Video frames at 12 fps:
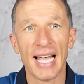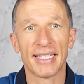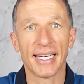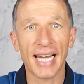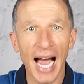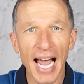as
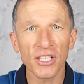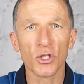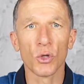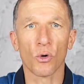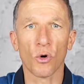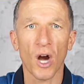a guide
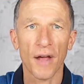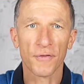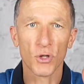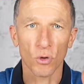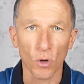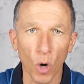to
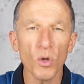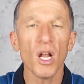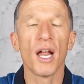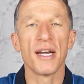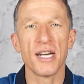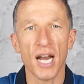craft your
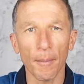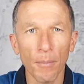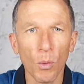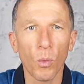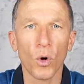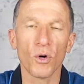own number
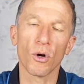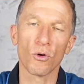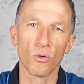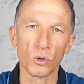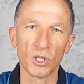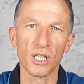one
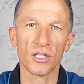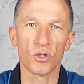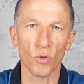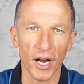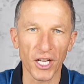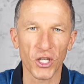recruiting
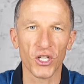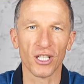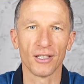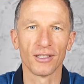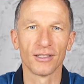strategy.